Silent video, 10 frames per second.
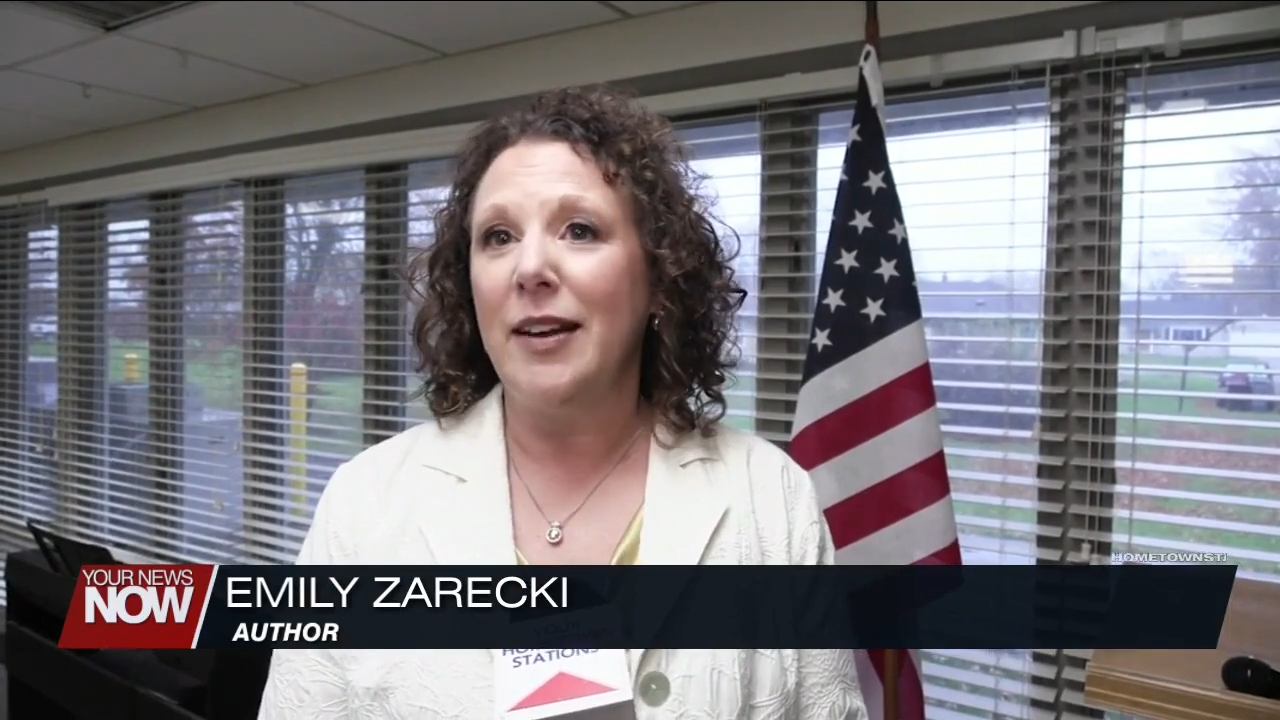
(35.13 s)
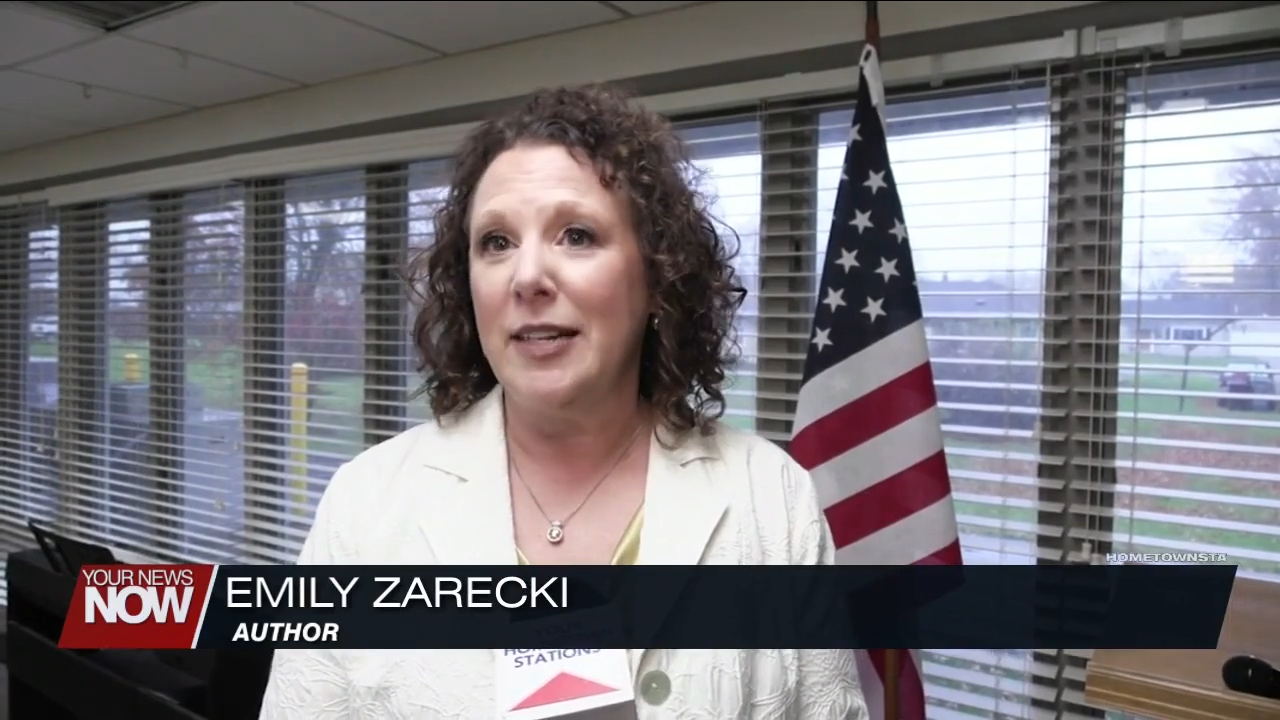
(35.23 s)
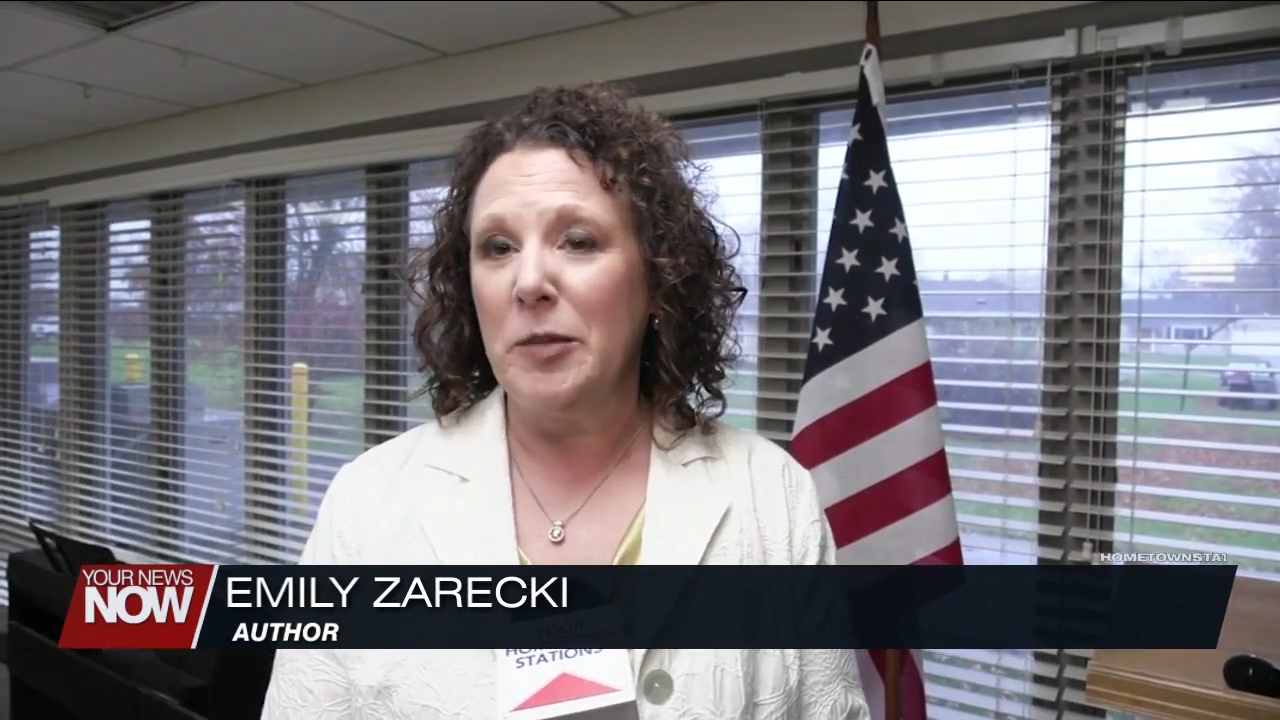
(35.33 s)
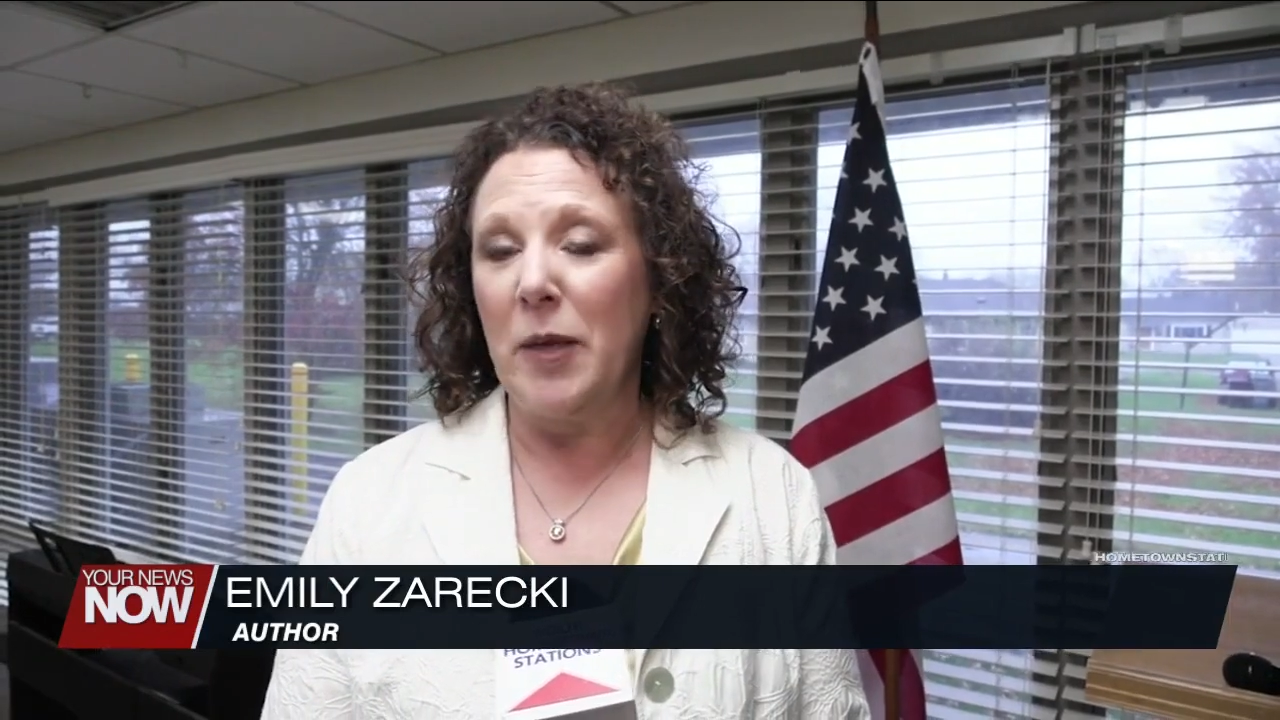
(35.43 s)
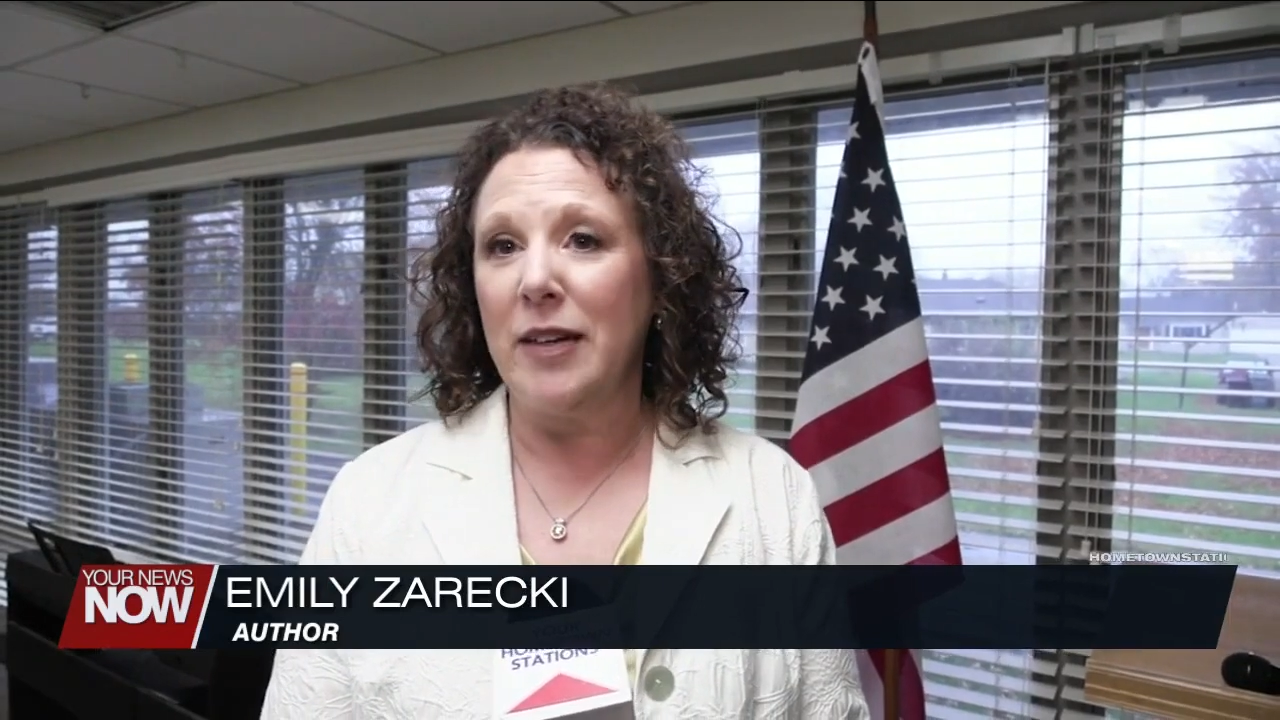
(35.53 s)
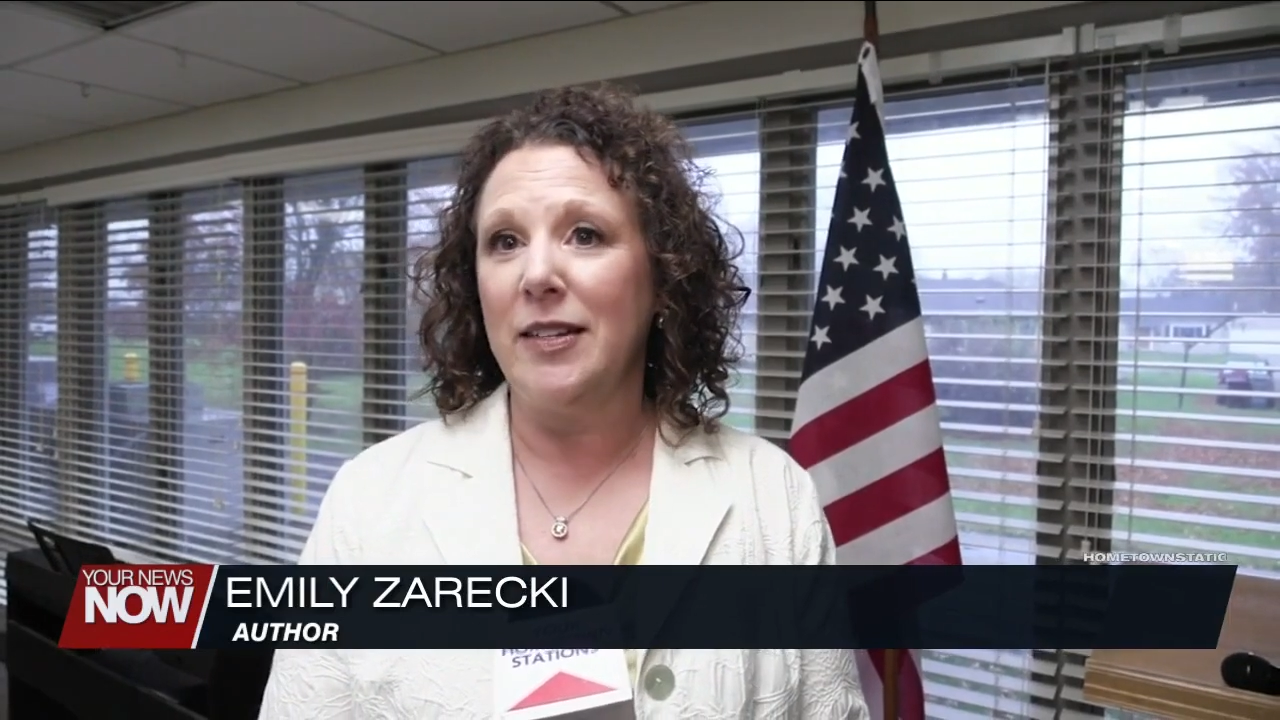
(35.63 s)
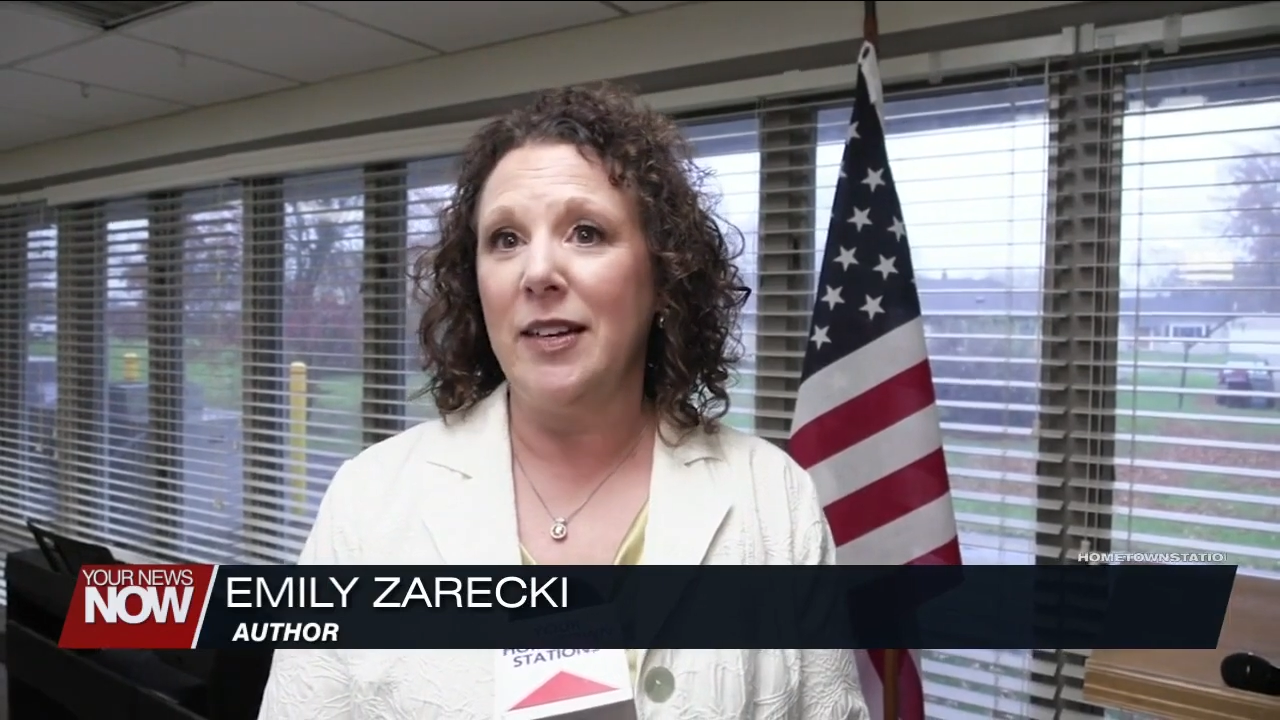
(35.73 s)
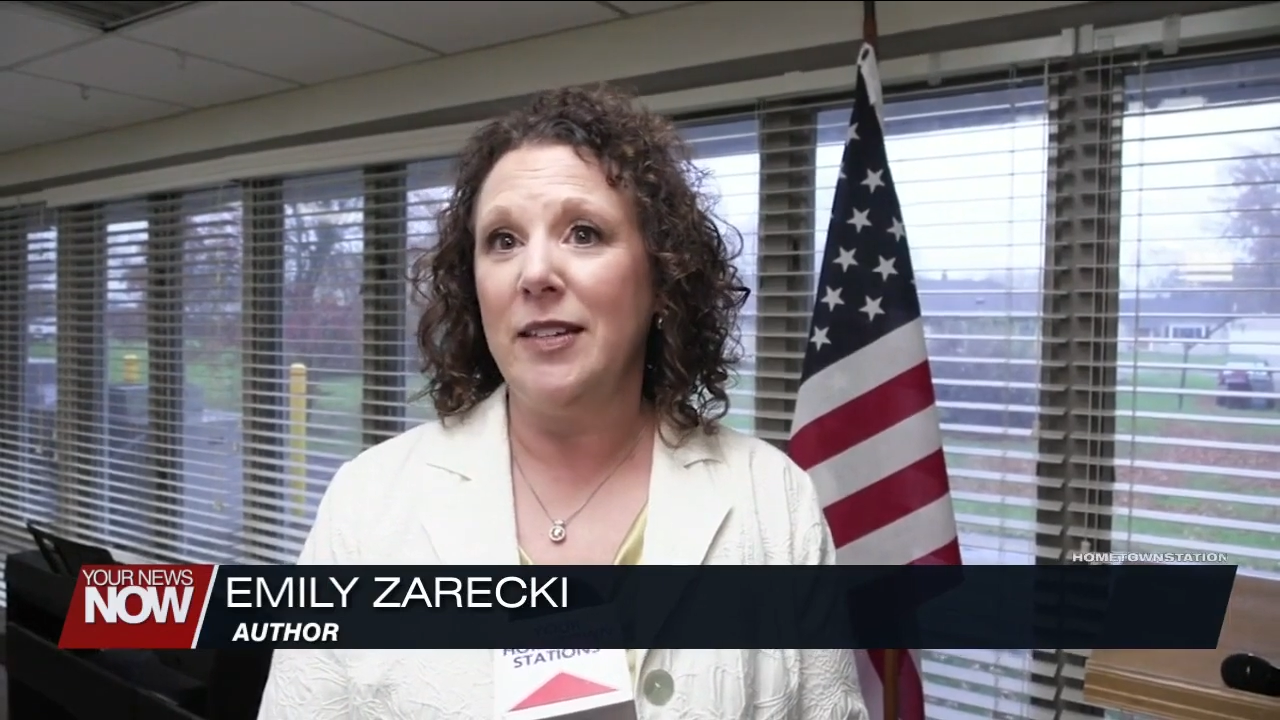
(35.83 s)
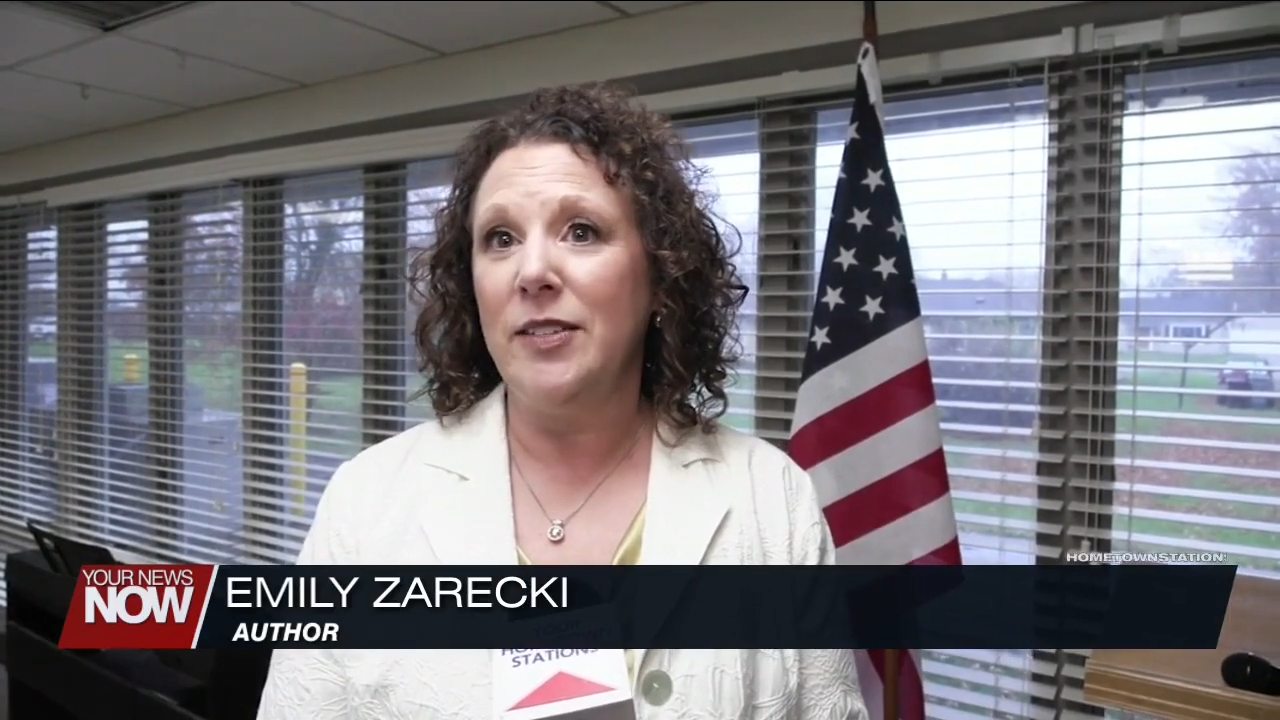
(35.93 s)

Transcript: unexpected